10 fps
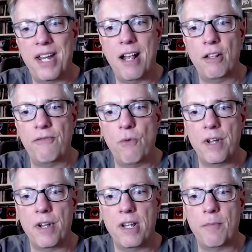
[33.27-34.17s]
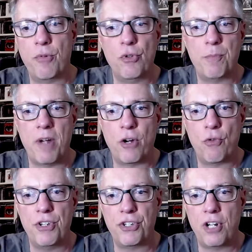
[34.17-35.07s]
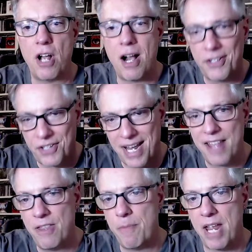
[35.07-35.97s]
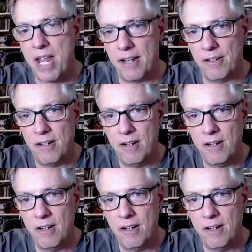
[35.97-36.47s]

California, produced by Chris Goss and the band